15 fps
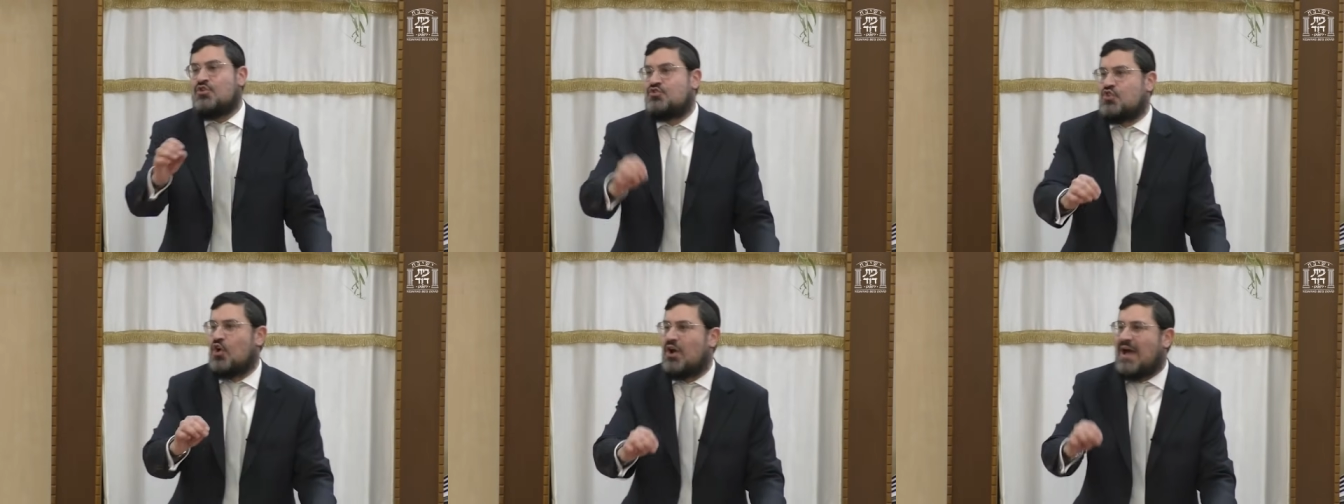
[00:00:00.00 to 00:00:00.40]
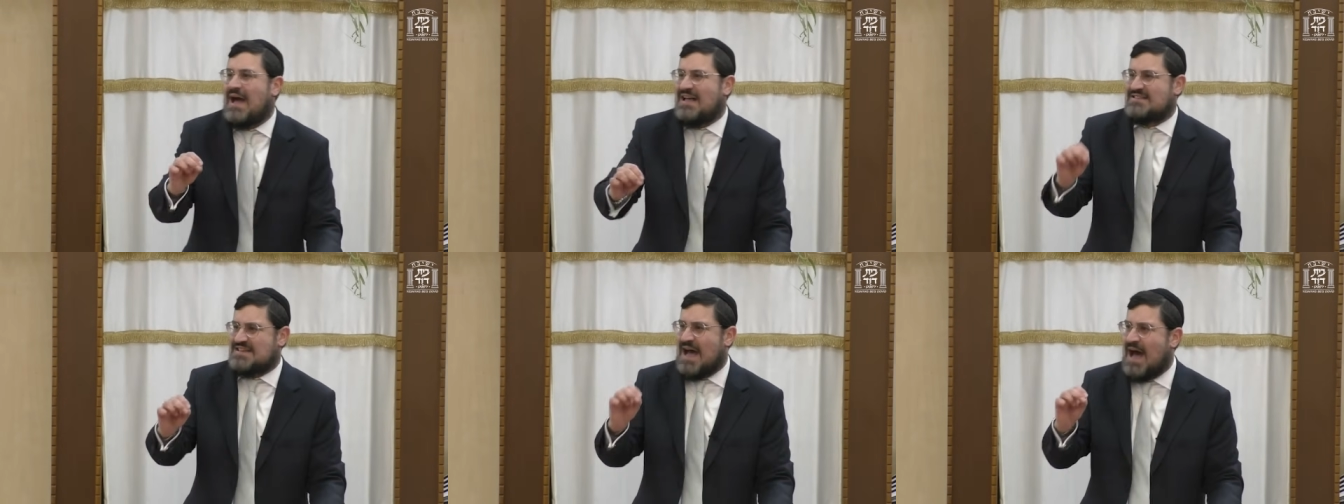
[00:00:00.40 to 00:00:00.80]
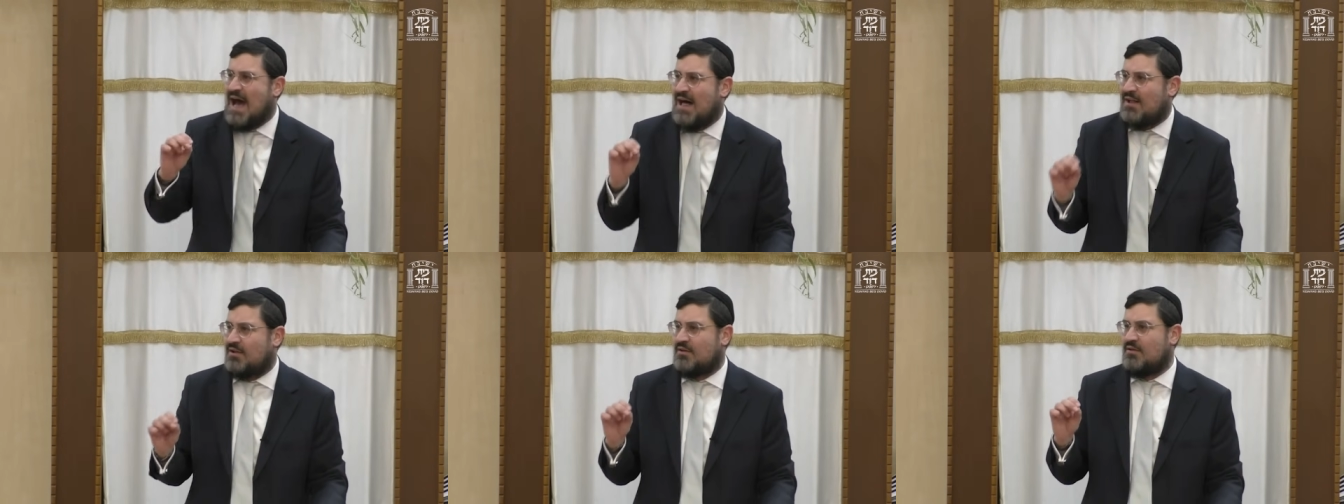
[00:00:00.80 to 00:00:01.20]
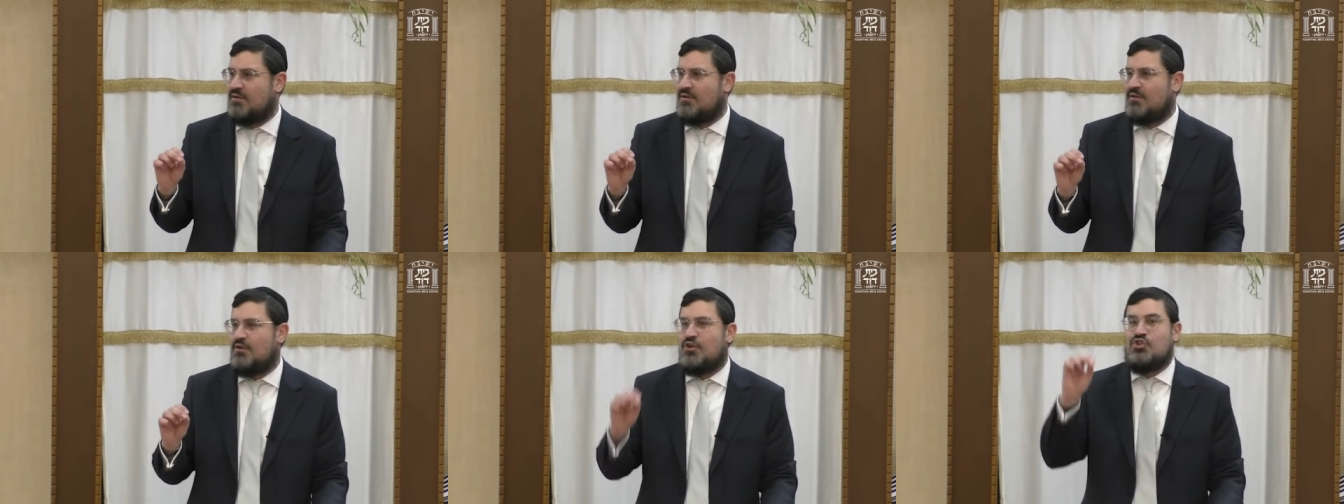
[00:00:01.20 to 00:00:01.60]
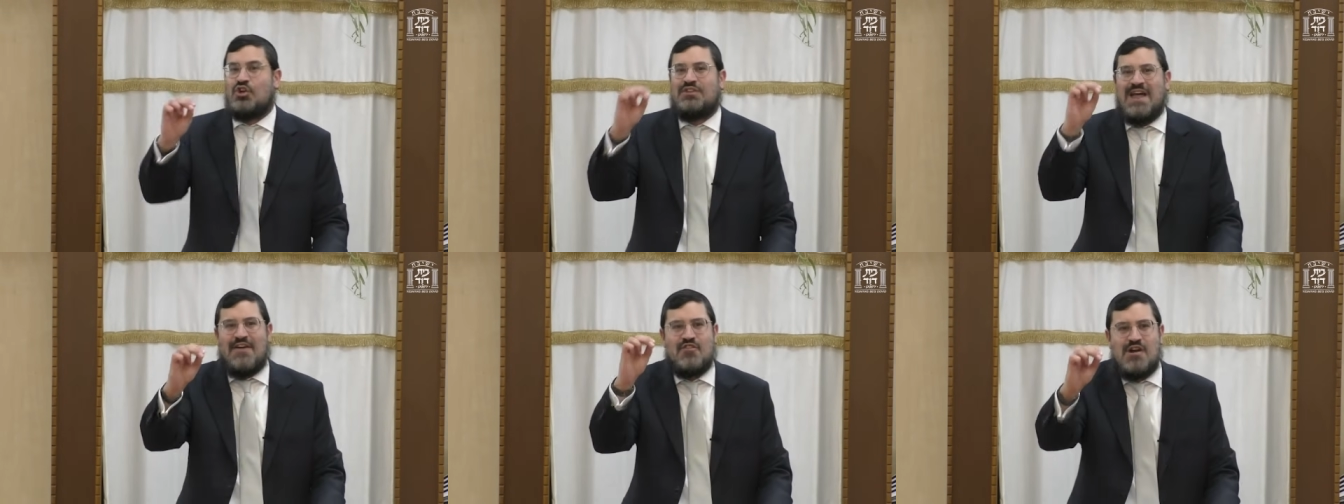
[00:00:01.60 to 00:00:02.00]
Zuk Chazal,
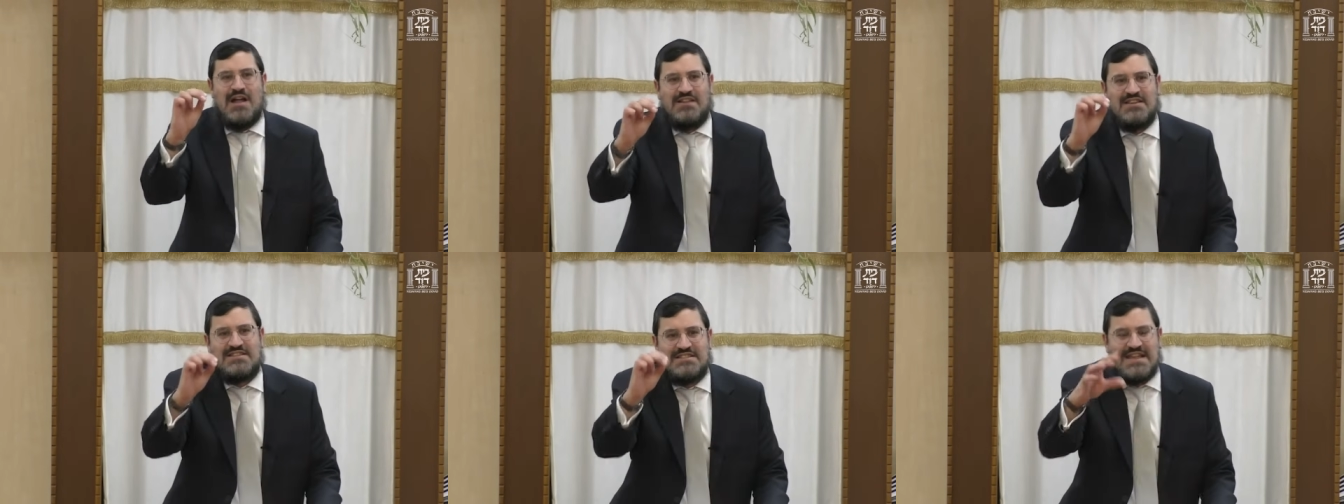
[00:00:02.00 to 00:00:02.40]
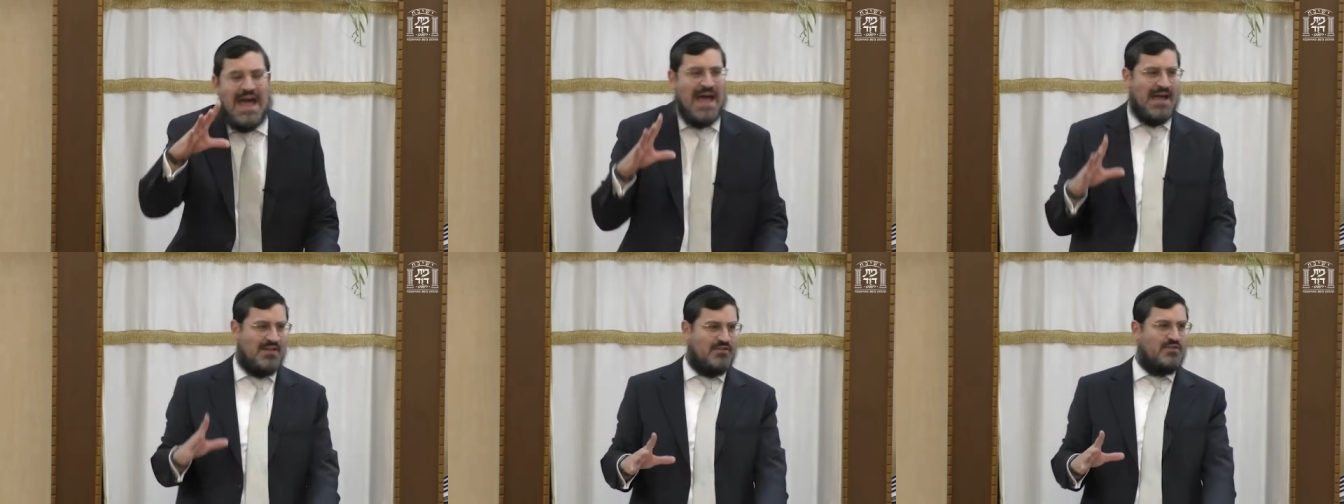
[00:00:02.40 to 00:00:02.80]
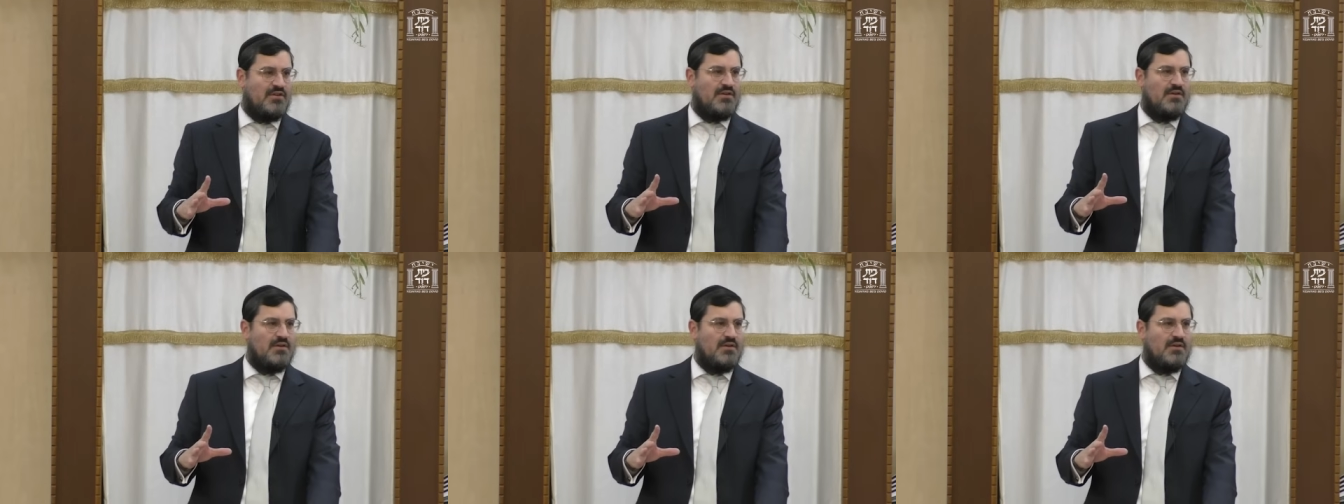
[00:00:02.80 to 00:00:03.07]
you'll never understand.